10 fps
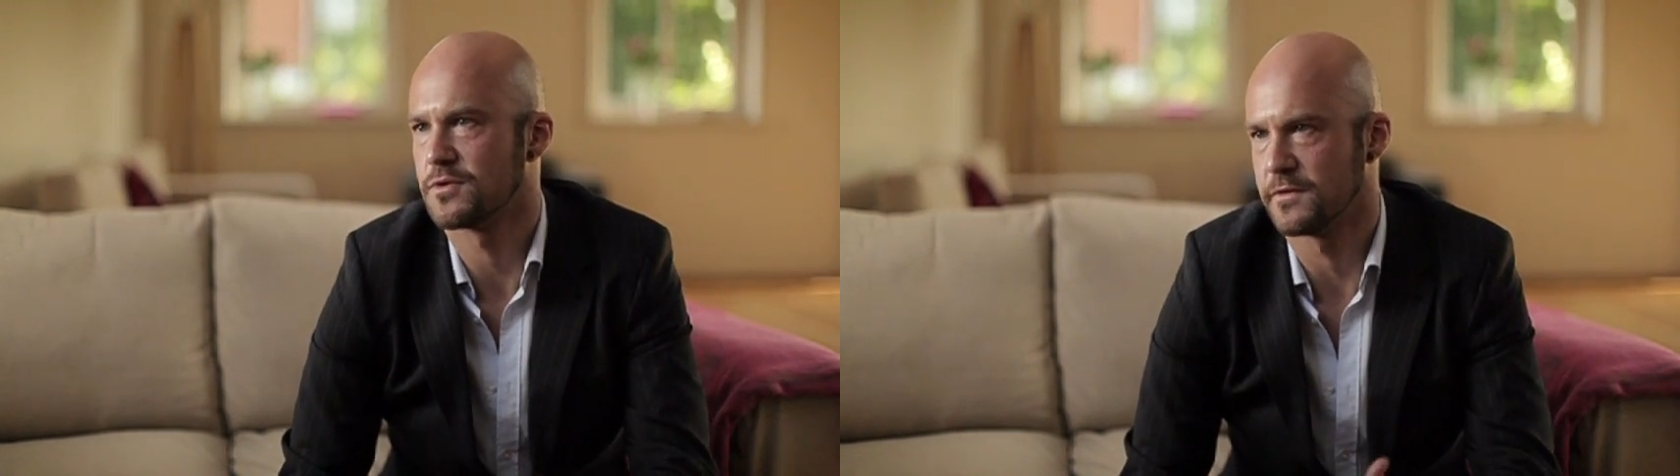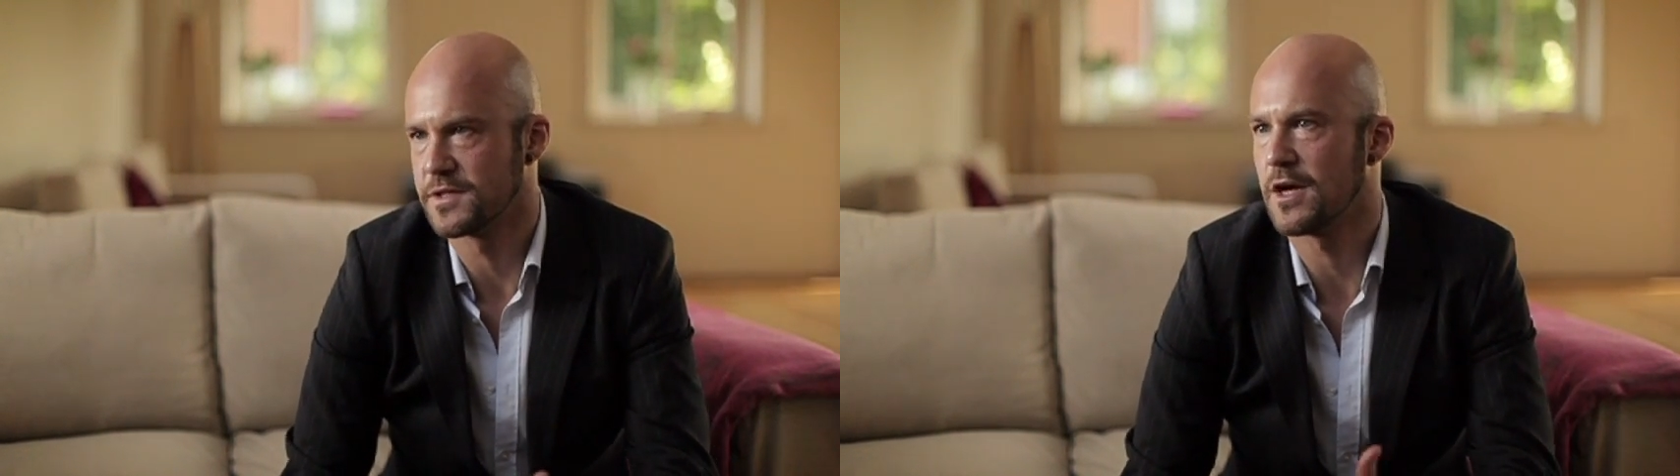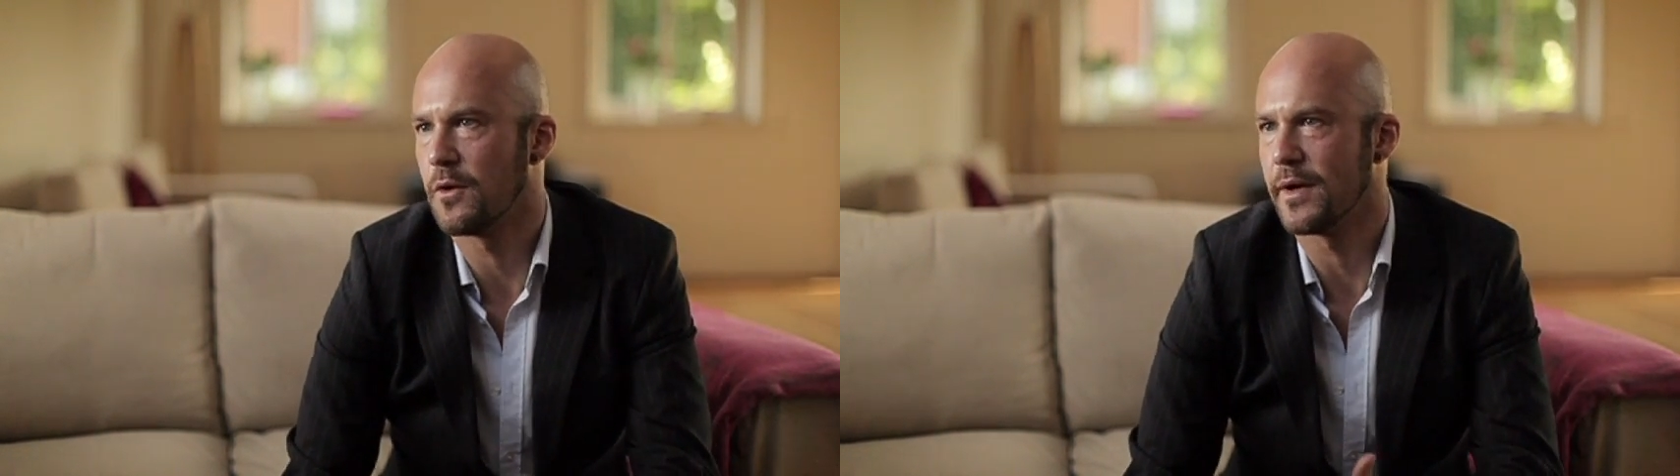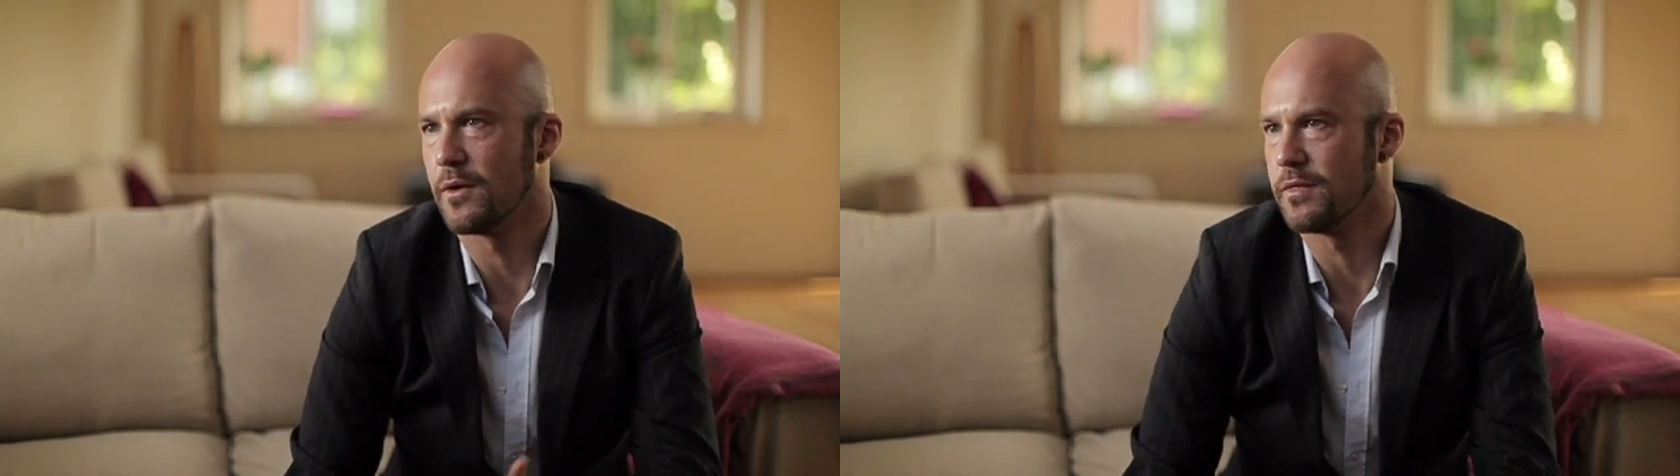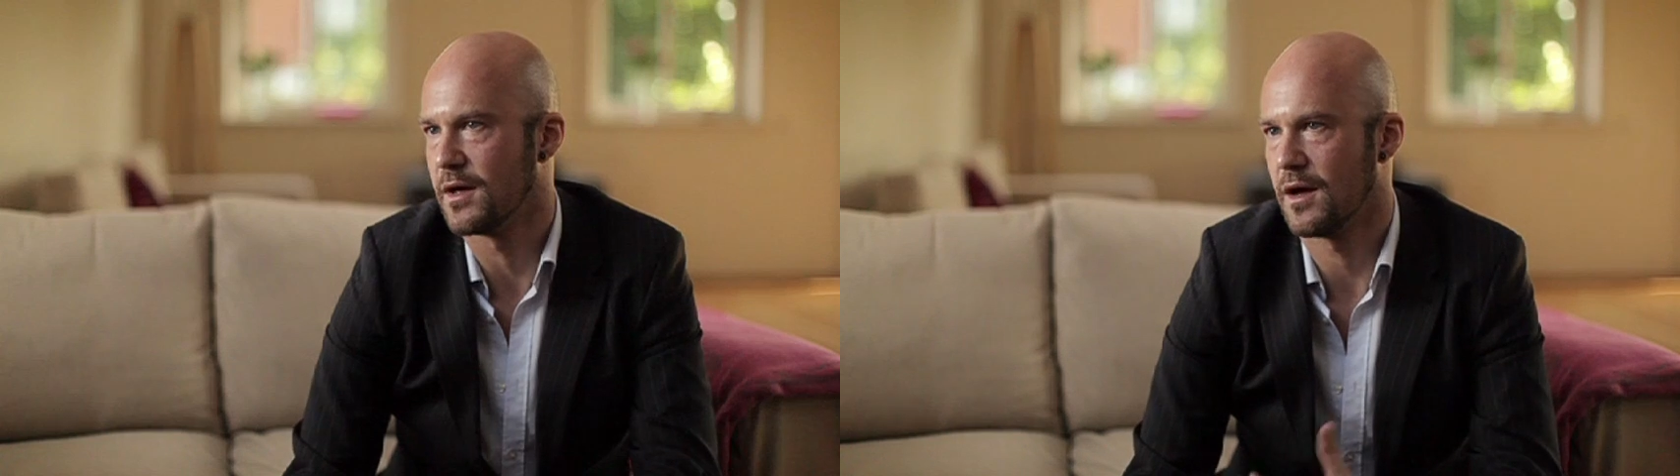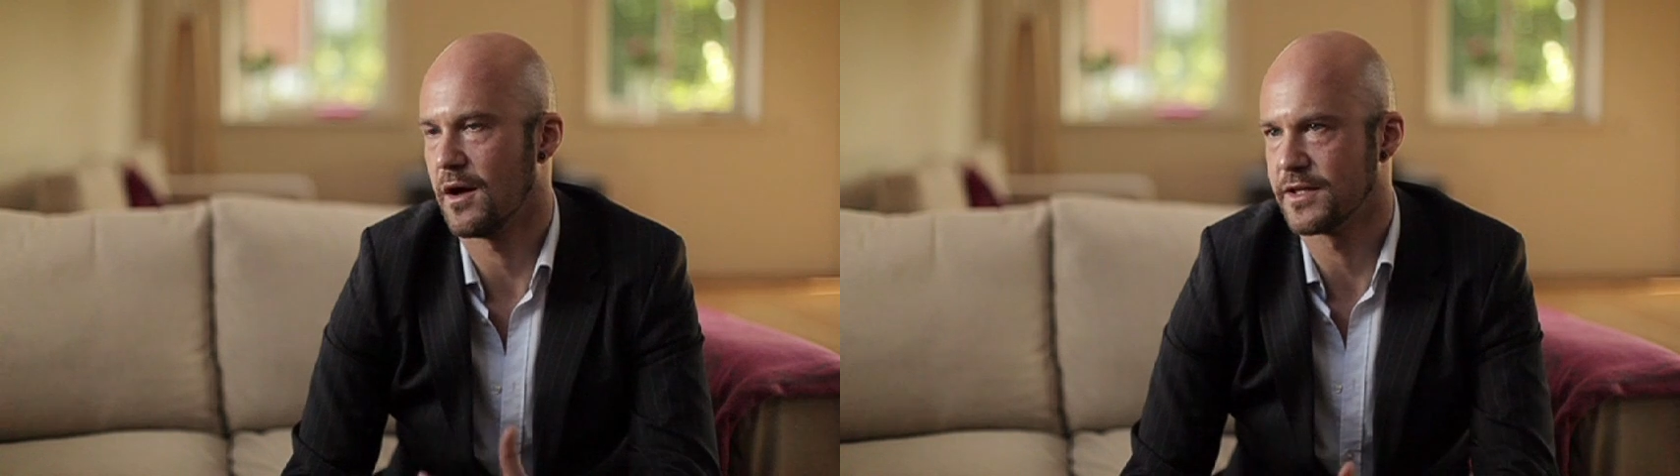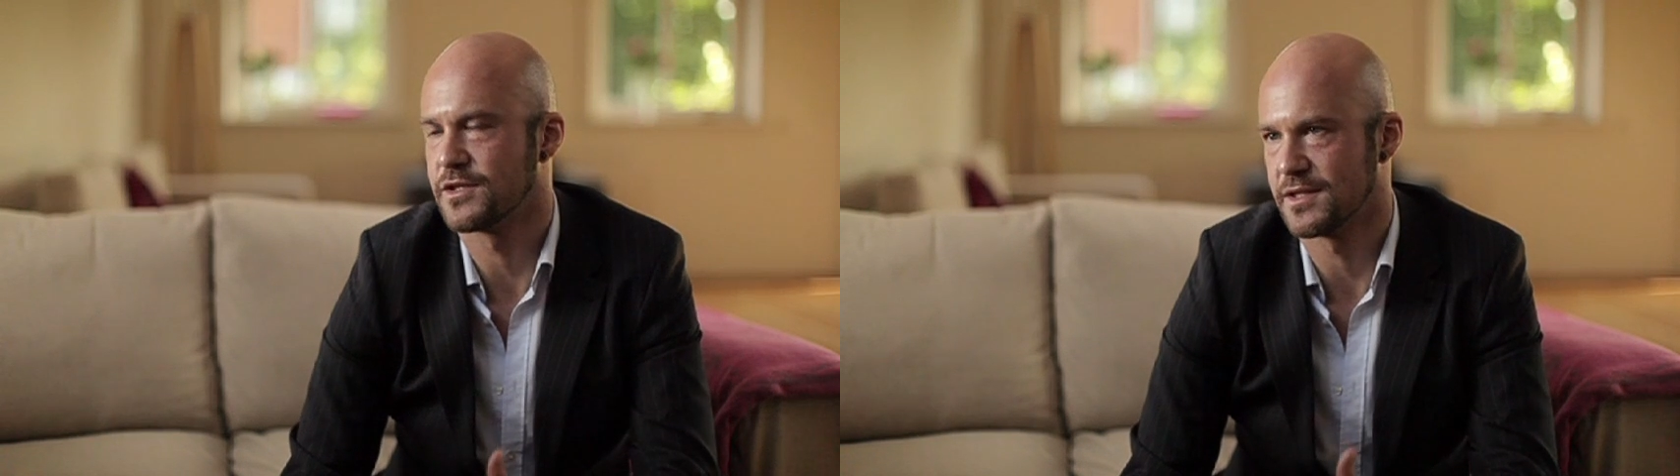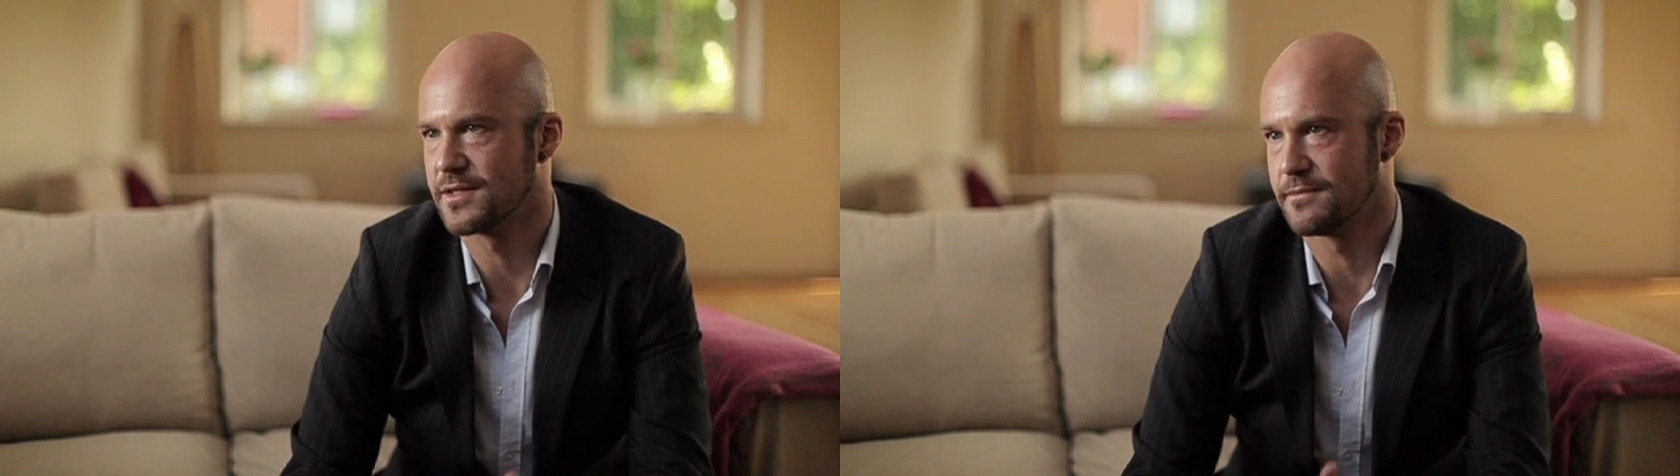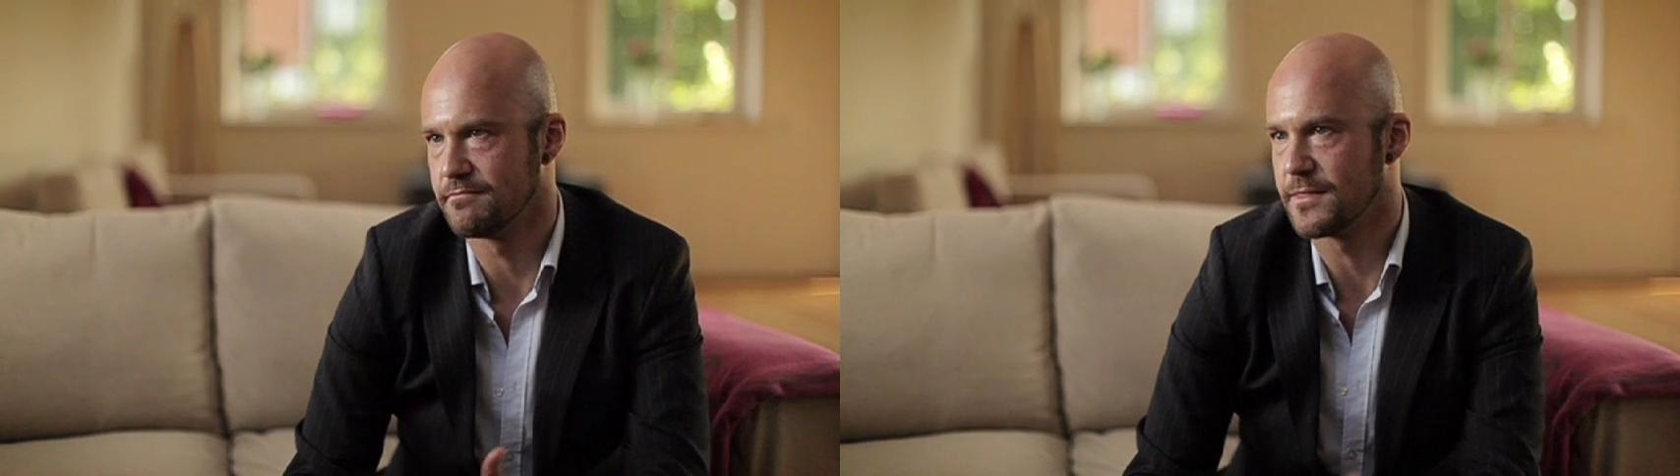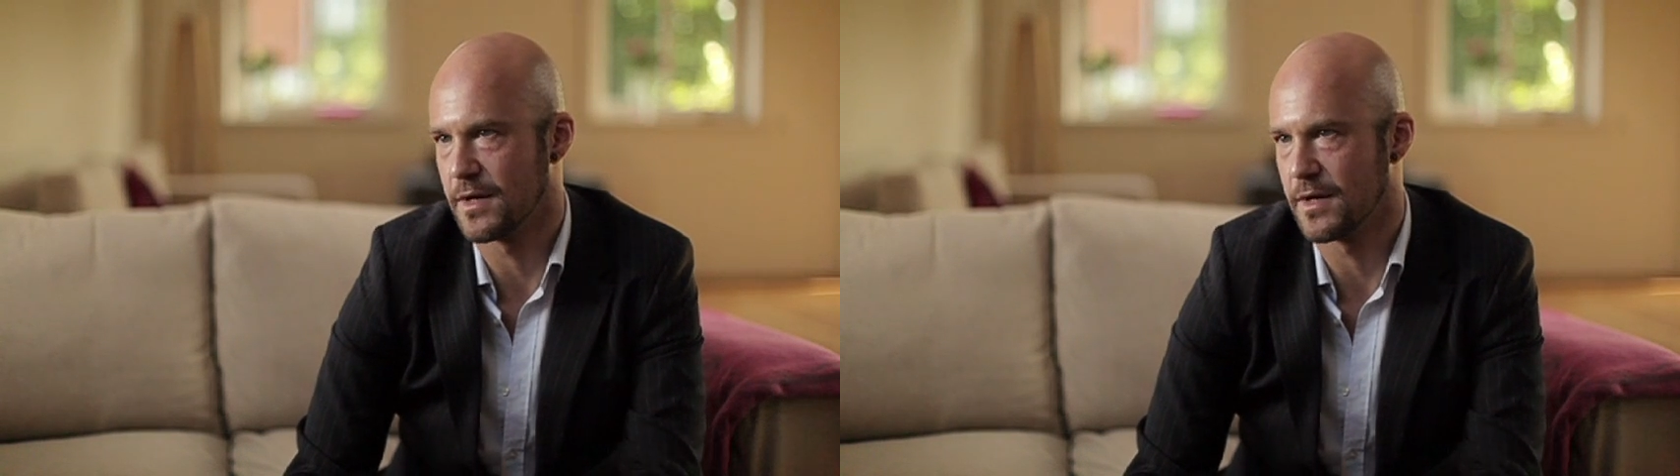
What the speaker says: sort of so ill that I just,